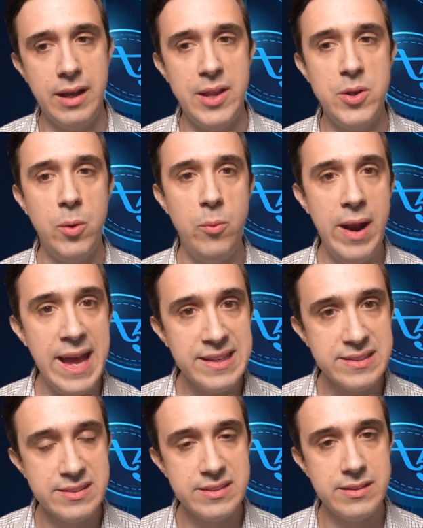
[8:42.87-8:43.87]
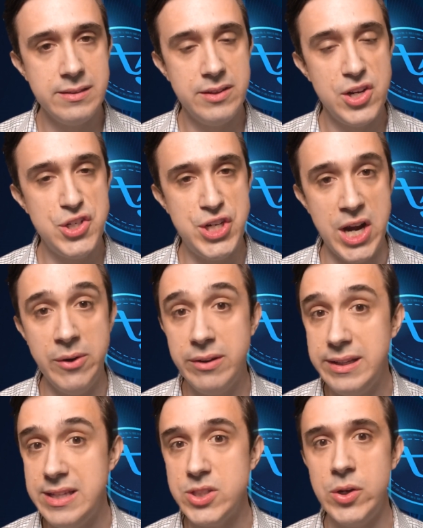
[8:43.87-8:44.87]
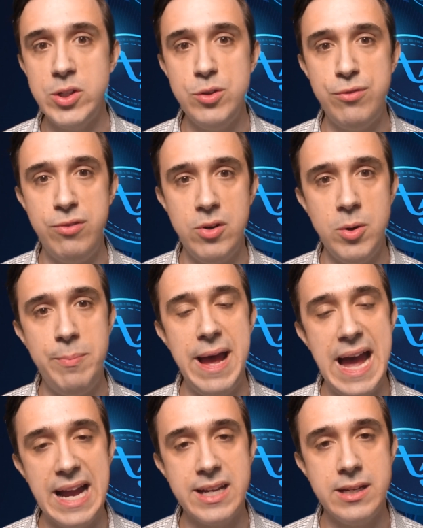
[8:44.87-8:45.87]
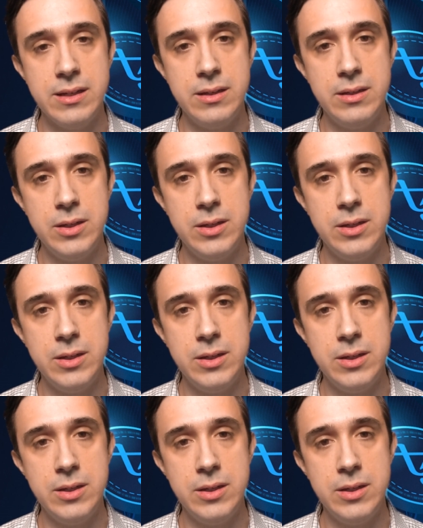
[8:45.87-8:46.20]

And the rest generally is going to flow back